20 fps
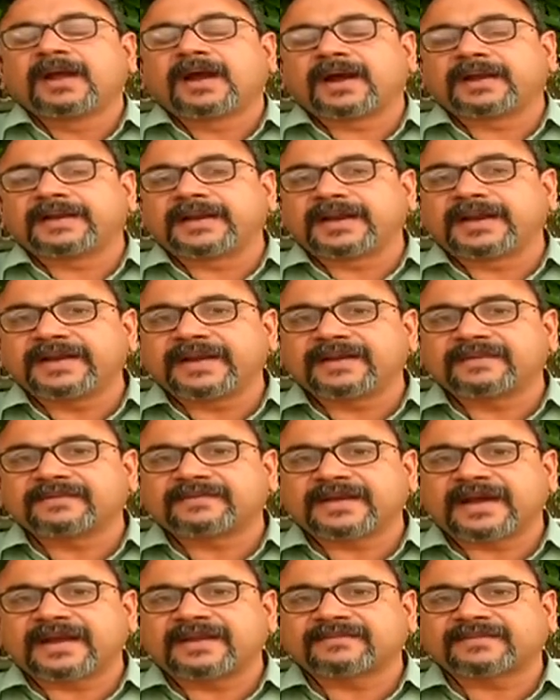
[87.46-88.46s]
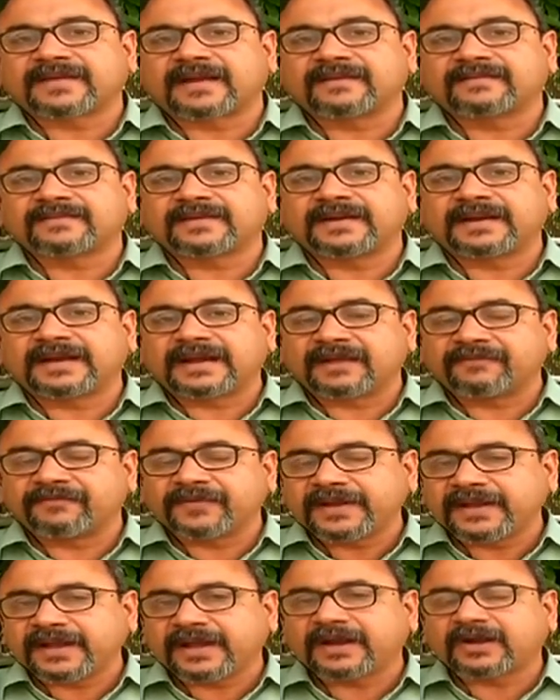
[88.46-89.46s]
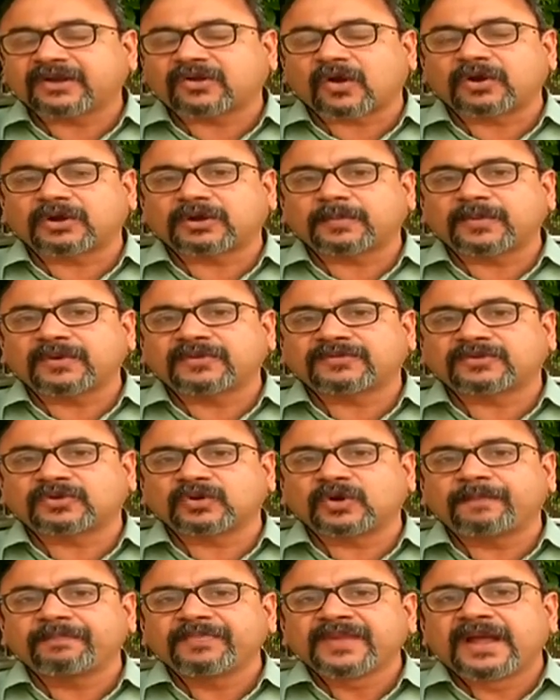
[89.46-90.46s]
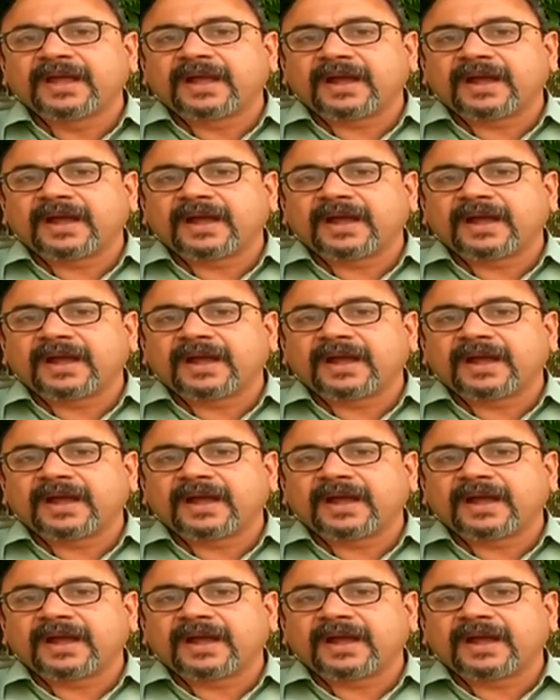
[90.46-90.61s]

Delhi-NCR is concerned. And every year it contributes to